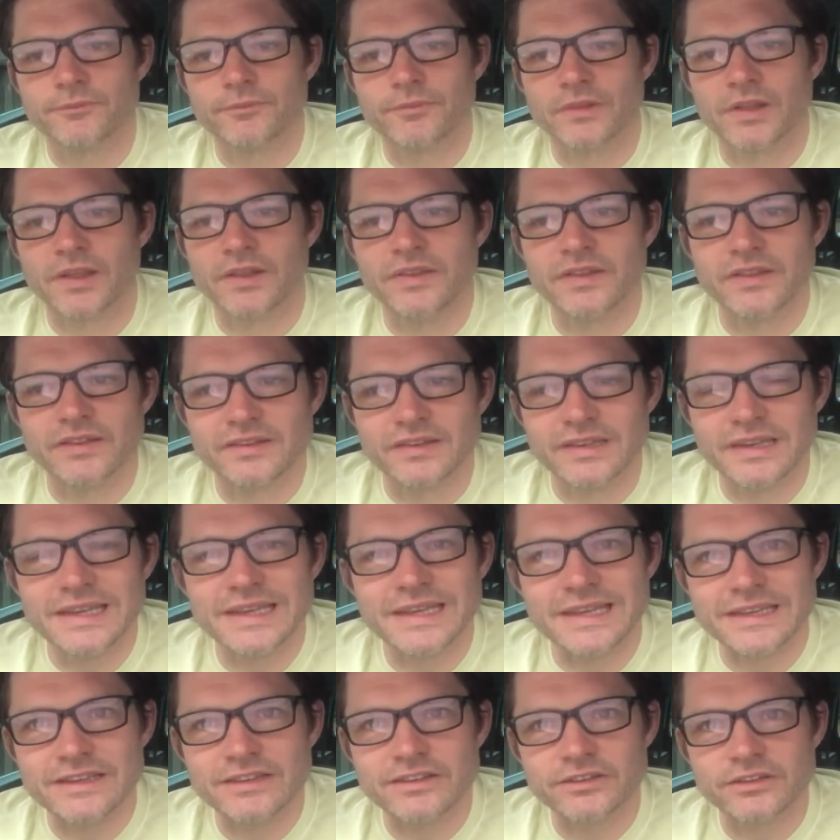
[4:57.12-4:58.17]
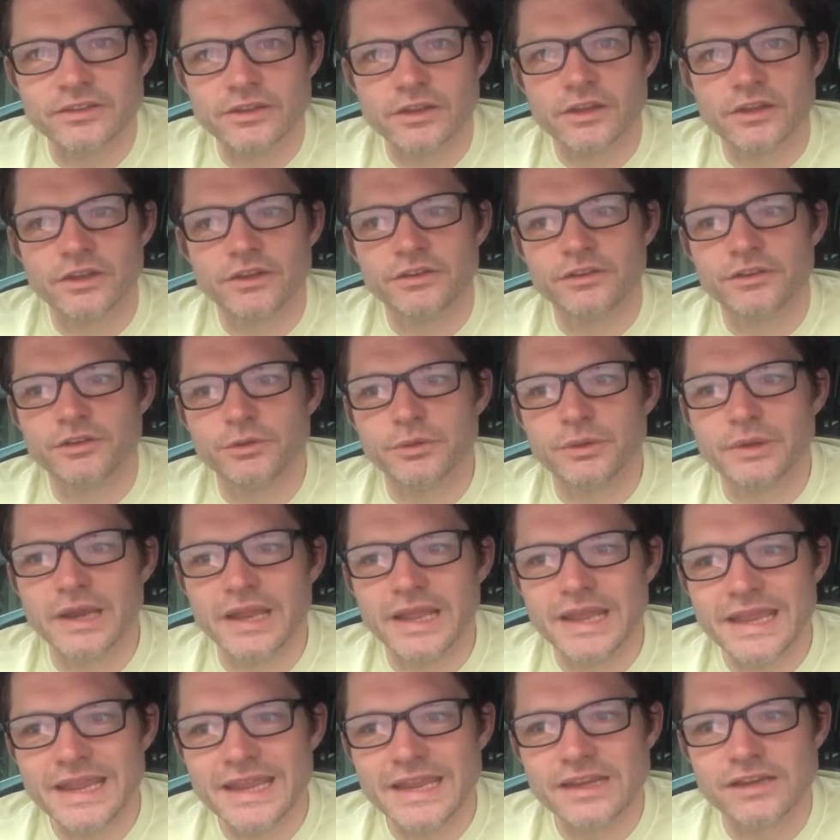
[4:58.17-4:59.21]
And this leads to an
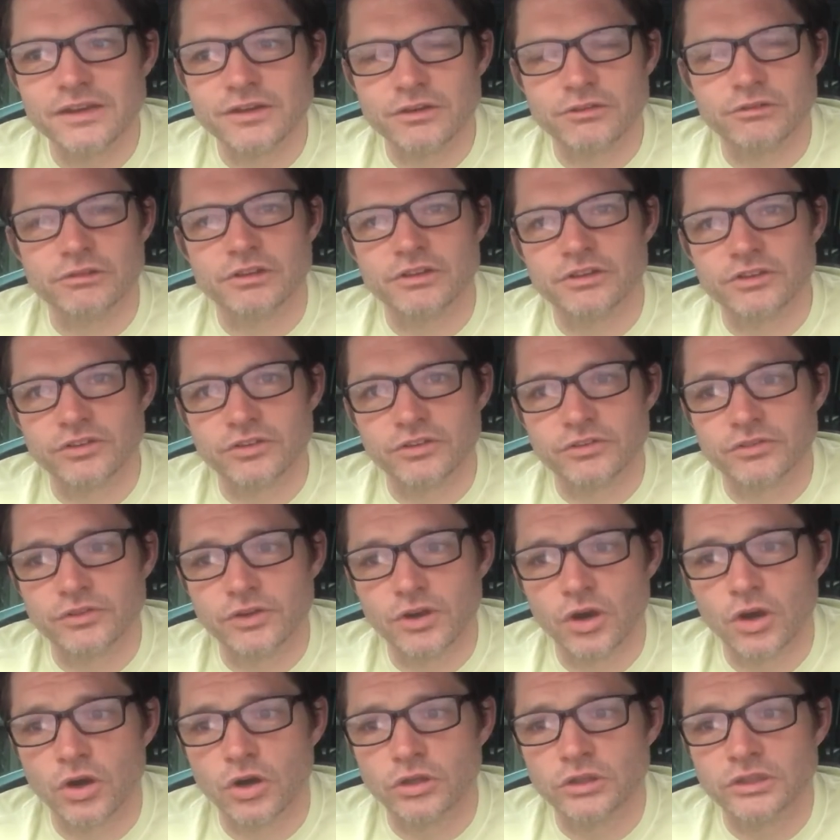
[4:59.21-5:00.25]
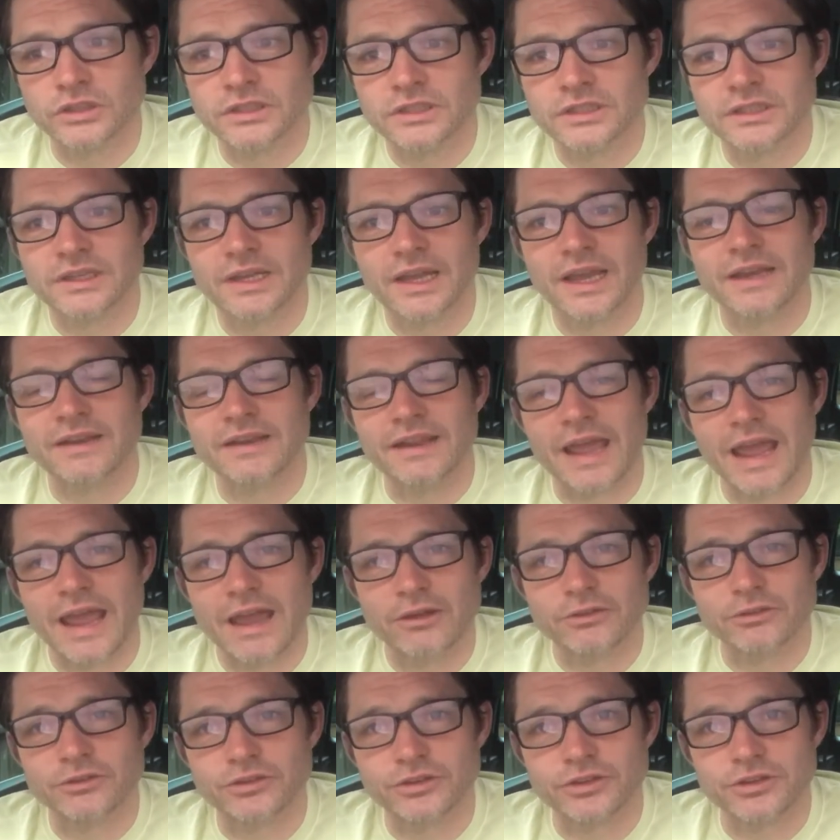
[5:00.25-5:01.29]
ignorance of God and
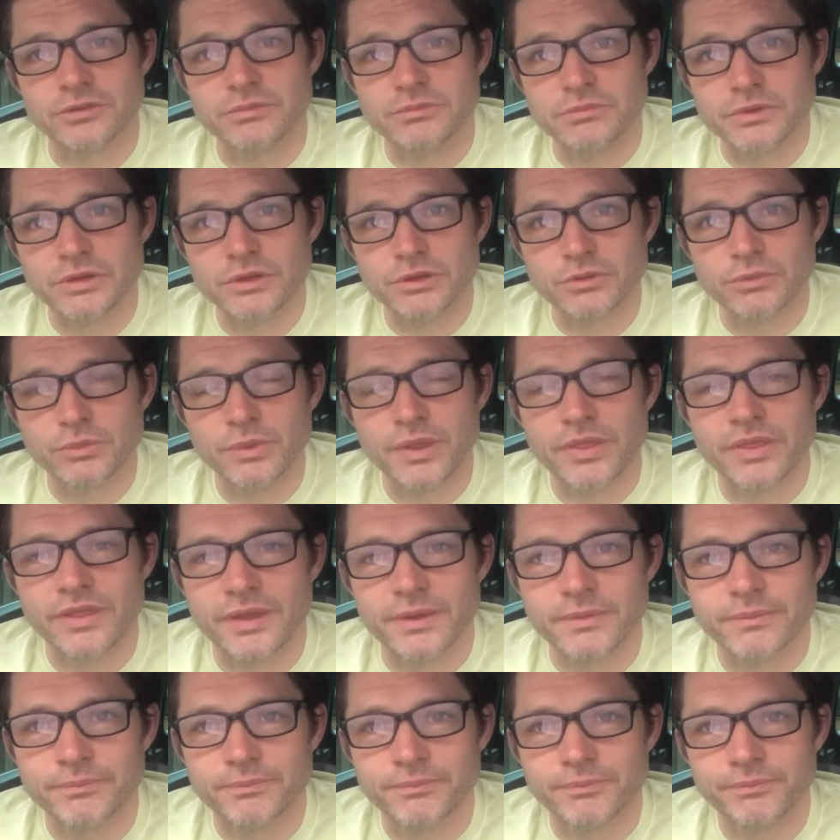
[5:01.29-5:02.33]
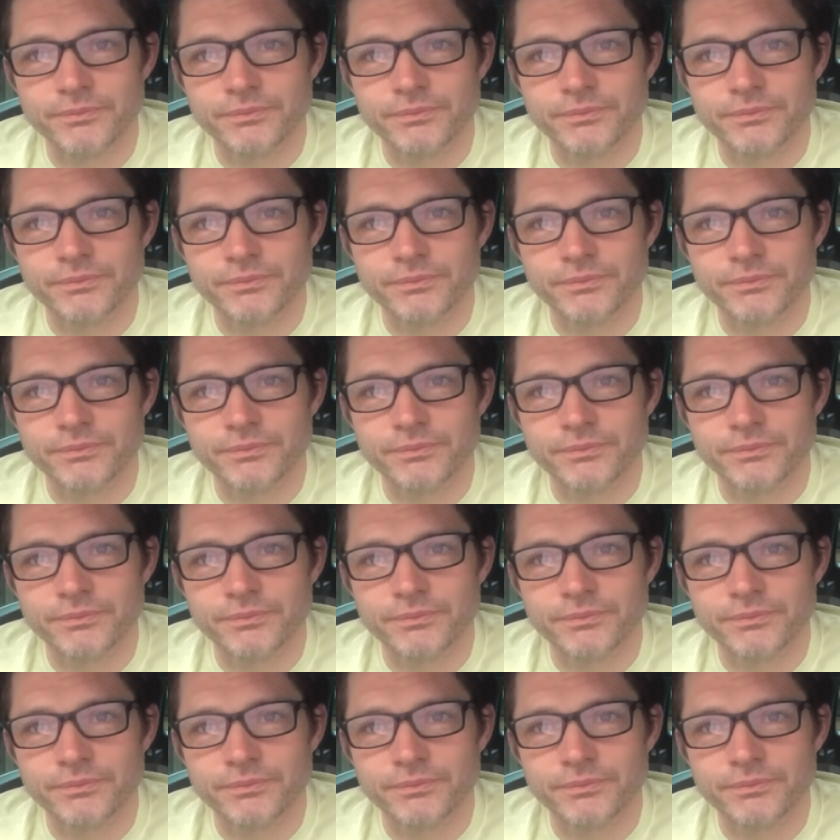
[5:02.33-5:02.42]
how to commune with him.